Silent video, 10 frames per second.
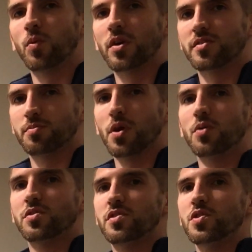whereas
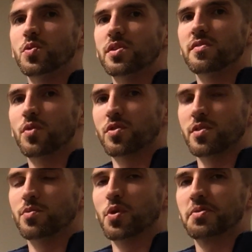opposed to in the force
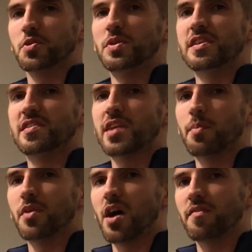absorption, we just
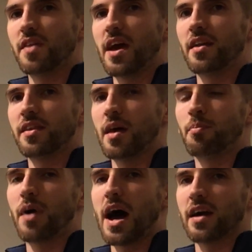stepped off
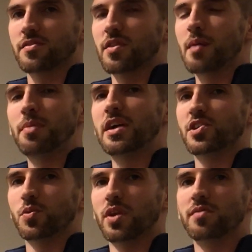that box or that
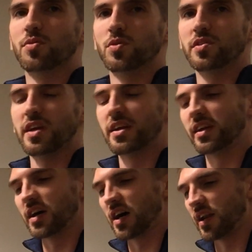bench or whatever we're
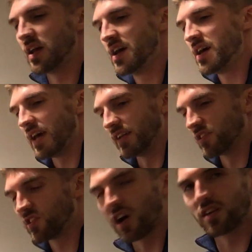standing on and
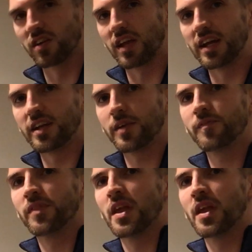stuck the landing.